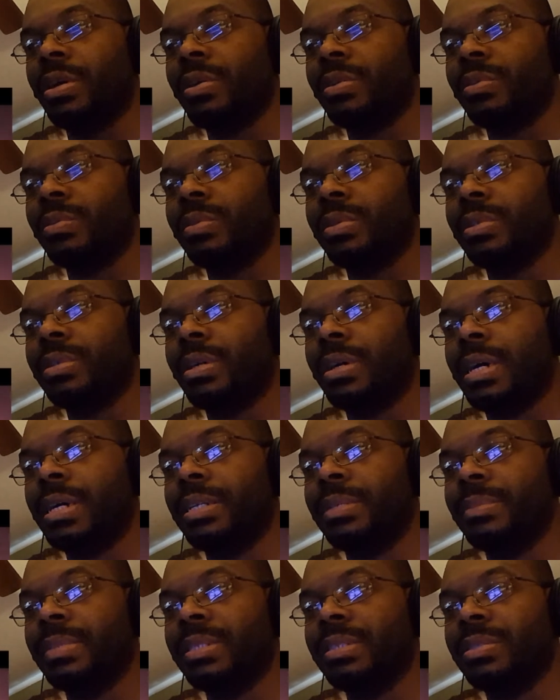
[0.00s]
Dark World or
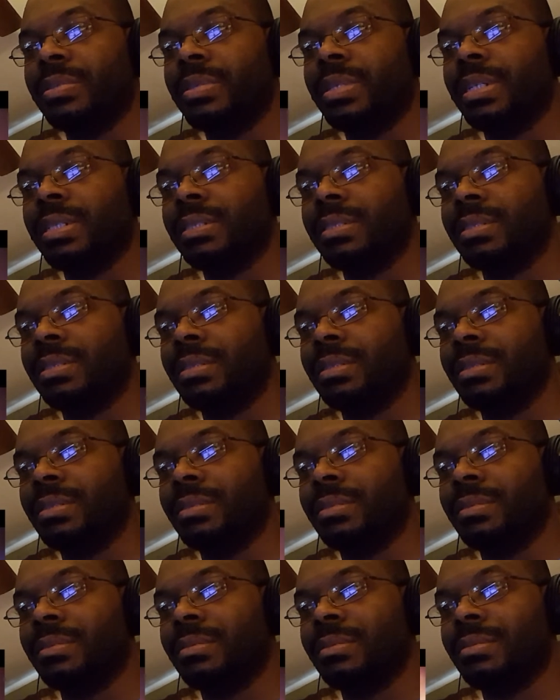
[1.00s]
Iron Man three? I didn't see it.